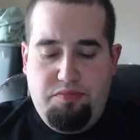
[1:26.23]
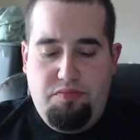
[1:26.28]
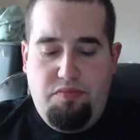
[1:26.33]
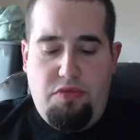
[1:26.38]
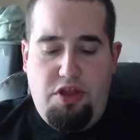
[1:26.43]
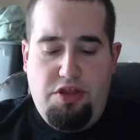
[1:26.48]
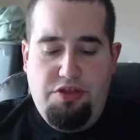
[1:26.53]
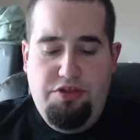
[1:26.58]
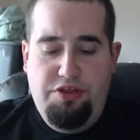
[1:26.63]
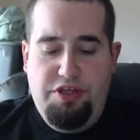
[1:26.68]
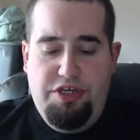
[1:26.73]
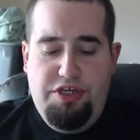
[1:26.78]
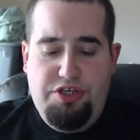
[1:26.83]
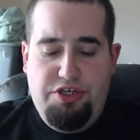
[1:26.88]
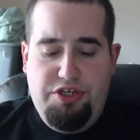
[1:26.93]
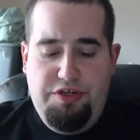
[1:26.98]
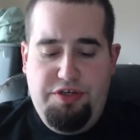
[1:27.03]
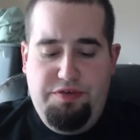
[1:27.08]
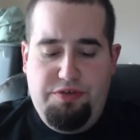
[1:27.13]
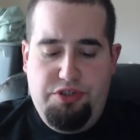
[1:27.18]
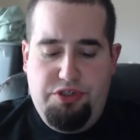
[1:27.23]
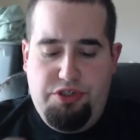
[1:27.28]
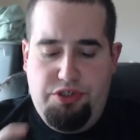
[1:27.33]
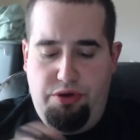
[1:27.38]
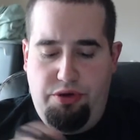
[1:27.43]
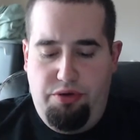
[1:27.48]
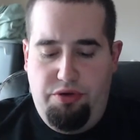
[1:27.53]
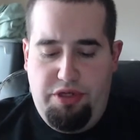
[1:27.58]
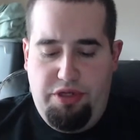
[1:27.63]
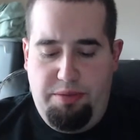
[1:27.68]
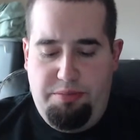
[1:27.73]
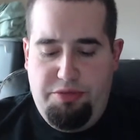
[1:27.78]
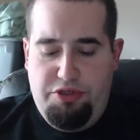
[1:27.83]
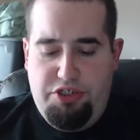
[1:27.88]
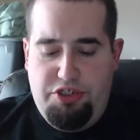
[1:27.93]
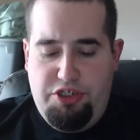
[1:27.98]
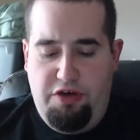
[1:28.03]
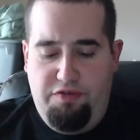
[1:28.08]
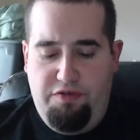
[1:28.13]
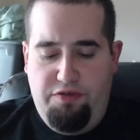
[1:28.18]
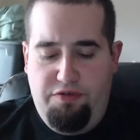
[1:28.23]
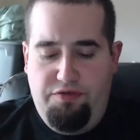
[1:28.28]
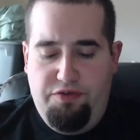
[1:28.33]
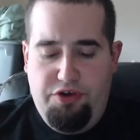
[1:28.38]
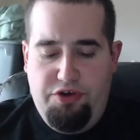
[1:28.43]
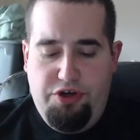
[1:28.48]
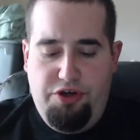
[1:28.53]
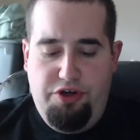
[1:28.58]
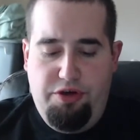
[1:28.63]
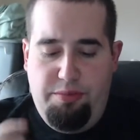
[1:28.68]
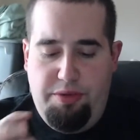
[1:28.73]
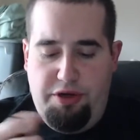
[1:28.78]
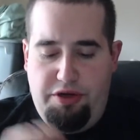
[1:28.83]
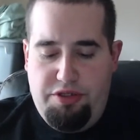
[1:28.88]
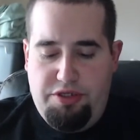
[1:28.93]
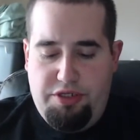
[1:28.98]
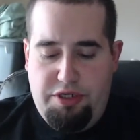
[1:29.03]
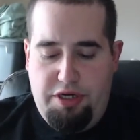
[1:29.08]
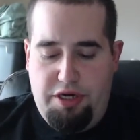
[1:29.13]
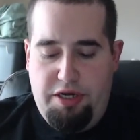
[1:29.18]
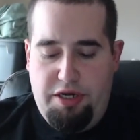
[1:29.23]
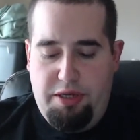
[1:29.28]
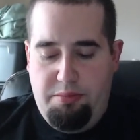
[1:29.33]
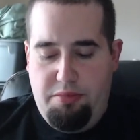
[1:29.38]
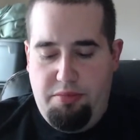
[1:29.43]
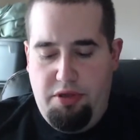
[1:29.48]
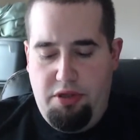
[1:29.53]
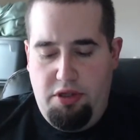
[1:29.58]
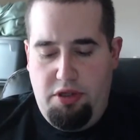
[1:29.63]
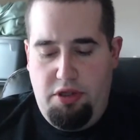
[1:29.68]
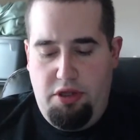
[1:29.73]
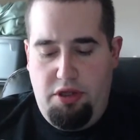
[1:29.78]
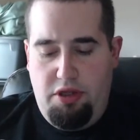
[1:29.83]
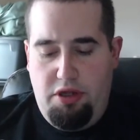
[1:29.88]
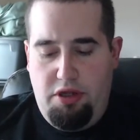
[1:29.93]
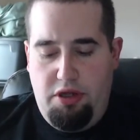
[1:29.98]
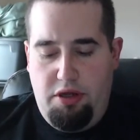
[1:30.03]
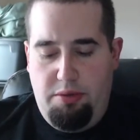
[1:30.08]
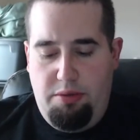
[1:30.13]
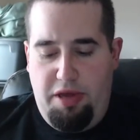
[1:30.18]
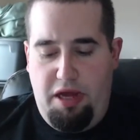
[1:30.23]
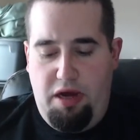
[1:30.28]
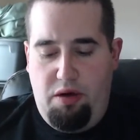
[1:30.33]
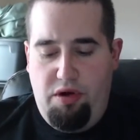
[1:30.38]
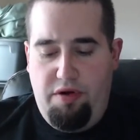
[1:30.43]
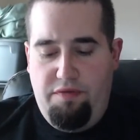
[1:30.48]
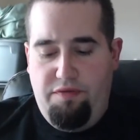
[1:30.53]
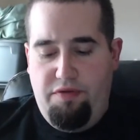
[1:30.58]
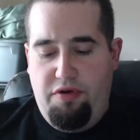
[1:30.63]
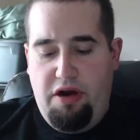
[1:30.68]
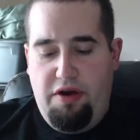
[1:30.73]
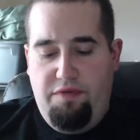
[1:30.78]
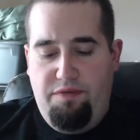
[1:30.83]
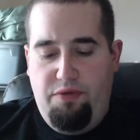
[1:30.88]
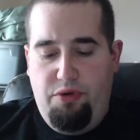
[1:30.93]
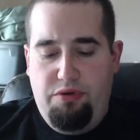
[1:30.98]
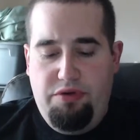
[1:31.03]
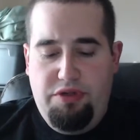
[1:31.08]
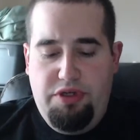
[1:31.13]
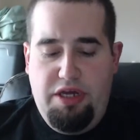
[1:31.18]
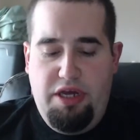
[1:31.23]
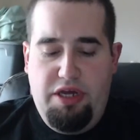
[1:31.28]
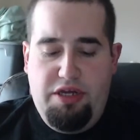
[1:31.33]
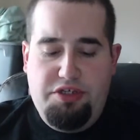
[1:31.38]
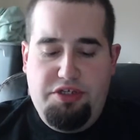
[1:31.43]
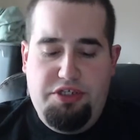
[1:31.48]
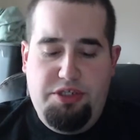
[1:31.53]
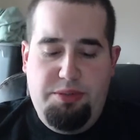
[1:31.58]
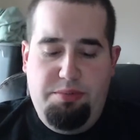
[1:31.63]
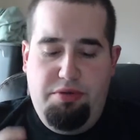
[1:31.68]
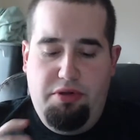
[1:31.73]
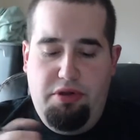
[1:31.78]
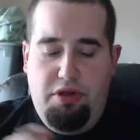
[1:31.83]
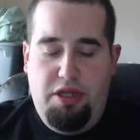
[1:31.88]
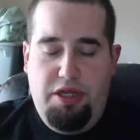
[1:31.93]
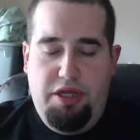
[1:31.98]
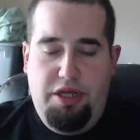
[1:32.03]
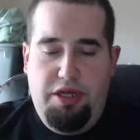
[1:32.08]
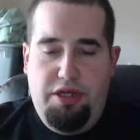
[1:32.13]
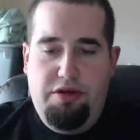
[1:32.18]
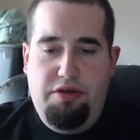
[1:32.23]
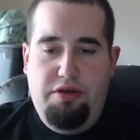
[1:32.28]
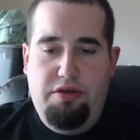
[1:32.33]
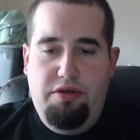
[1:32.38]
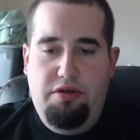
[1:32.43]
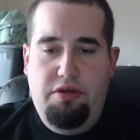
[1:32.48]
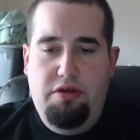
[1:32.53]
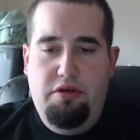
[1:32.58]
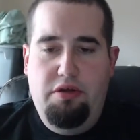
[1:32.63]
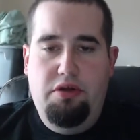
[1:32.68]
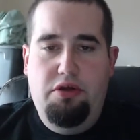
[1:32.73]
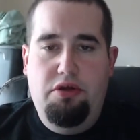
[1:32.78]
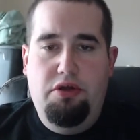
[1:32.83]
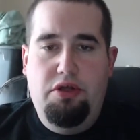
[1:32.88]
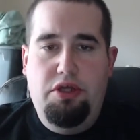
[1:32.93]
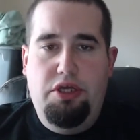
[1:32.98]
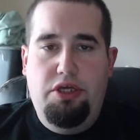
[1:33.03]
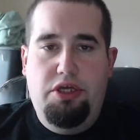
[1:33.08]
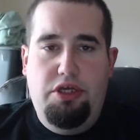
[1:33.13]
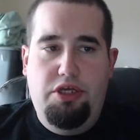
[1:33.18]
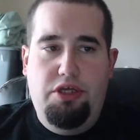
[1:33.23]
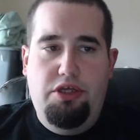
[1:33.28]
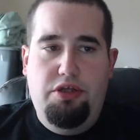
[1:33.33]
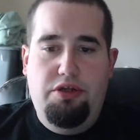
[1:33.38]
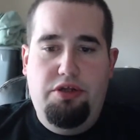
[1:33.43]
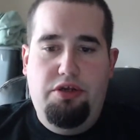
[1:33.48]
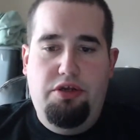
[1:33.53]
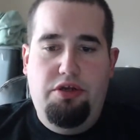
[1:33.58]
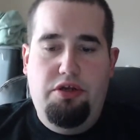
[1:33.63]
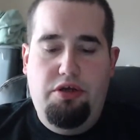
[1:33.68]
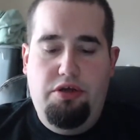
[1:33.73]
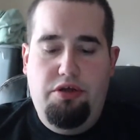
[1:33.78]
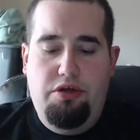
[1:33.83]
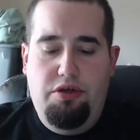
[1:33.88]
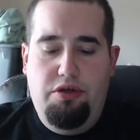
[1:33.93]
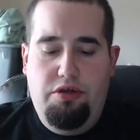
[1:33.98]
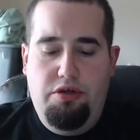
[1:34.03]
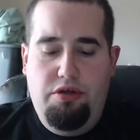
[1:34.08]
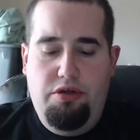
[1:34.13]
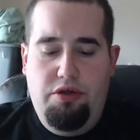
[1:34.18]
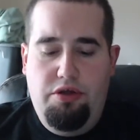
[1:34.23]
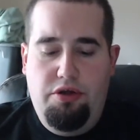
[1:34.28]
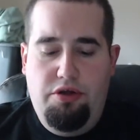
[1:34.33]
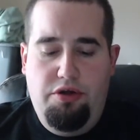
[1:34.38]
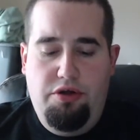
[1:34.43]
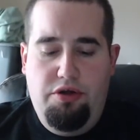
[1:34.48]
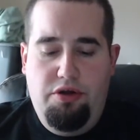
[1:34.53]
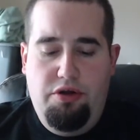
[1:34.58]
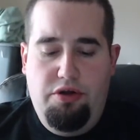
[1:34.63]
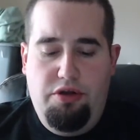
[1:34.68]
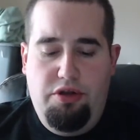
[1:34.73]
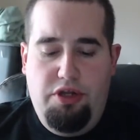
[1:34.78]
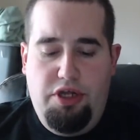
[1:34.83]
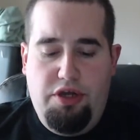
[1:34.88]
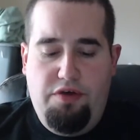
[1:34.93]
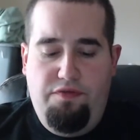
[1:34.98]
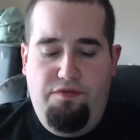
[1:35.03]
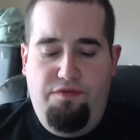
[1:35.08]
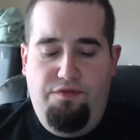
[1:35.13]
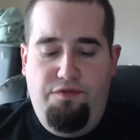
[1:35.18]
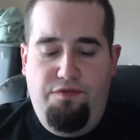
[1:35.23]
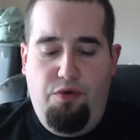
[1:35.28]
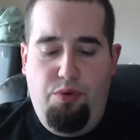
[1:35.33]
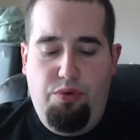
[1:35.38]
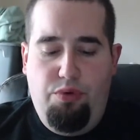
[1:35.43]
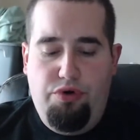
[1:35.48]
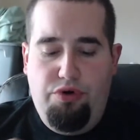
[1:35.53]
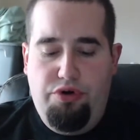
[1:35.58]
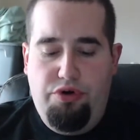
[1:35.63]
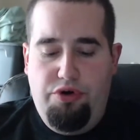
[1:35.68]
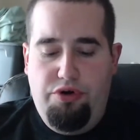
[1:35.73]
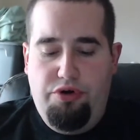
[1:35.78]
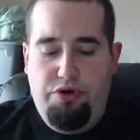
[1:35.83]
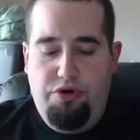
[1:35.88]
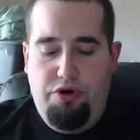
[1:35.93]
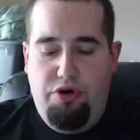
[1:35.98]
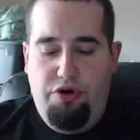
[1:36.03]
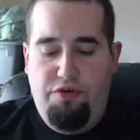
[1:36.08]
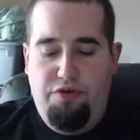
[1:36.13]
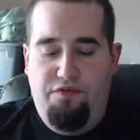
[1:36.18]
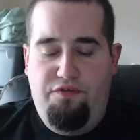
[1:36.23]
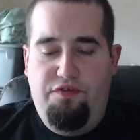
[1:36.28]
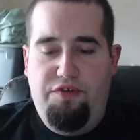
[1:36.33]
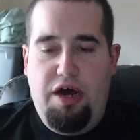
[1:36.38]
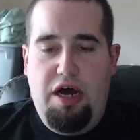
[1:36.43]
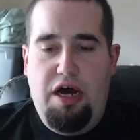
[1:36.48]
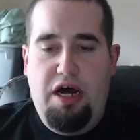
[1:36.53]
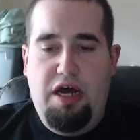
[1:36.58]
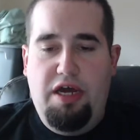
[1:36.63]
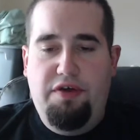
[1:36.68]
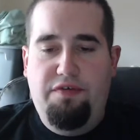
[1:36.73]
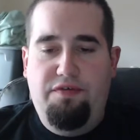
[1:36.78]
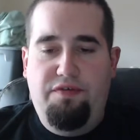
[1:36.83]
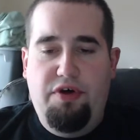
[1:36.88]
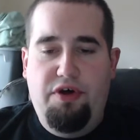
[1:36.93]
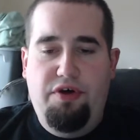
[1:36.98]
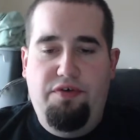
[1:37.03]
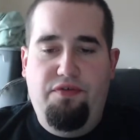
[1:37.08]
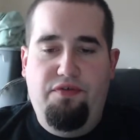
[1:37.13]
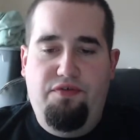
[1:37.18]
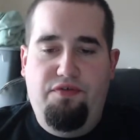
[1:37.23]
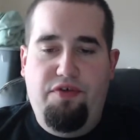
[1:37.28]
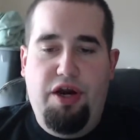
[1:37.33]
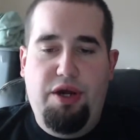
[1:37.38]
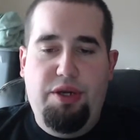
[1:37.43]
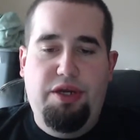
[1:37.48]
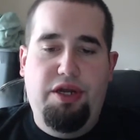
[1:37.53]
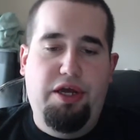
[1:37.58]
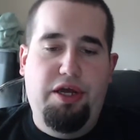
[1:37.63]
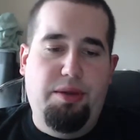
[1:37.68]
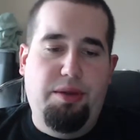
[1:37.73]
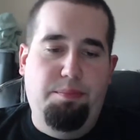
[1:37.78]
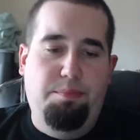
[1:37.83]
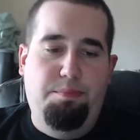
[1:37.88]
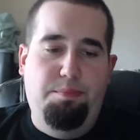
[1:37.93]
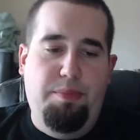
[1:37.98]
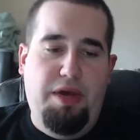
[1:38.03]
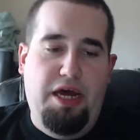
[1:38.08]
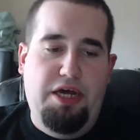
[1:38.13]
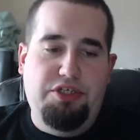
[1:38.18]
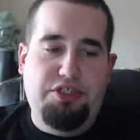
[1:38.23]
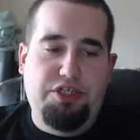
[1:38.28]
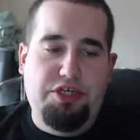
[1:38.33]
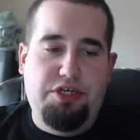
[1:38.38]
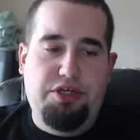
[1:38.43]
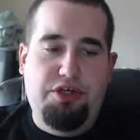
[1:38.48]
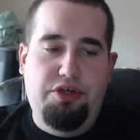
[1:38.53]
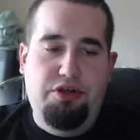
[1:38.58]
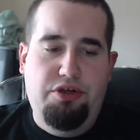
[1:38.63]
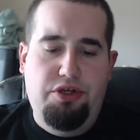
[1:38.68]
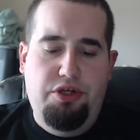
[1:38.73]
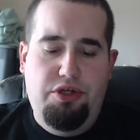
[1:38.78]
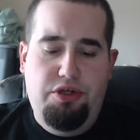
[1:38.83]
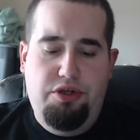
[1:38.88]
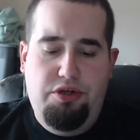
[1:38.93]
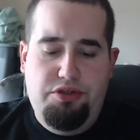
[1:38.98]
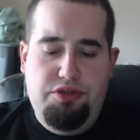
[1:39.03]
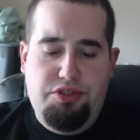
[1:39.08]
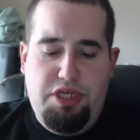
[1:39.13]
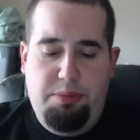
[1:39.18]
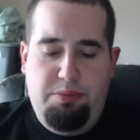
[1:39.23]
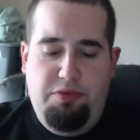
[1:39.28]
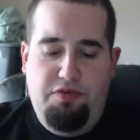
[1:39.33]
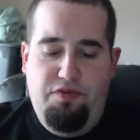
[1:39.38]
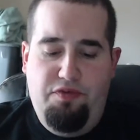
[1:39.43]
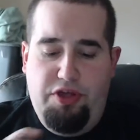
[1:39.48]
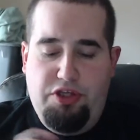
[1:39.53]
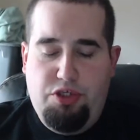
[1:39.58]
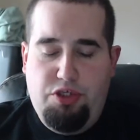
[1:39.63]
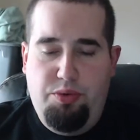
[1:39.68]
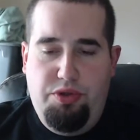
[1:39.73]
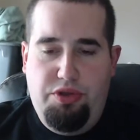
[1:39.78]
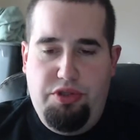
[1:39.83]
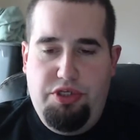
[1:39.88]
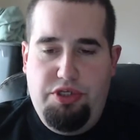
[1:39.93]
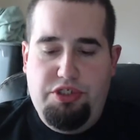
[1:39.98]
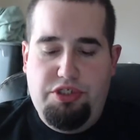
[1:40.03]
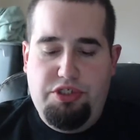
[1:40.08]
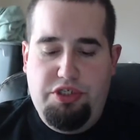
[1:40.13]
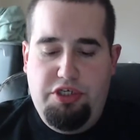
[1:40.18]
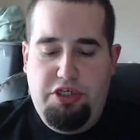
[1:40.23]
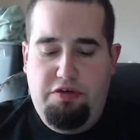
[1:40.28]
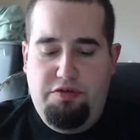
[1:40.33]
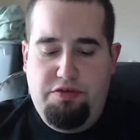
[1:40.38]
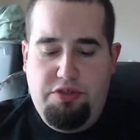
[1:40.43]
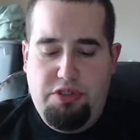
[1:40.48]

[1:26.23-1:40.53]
These sleeves in total have been shuffled for a good amount of time. However, I've only actually played in like 4 or 5 Friday Night Magic type events with these sleeves,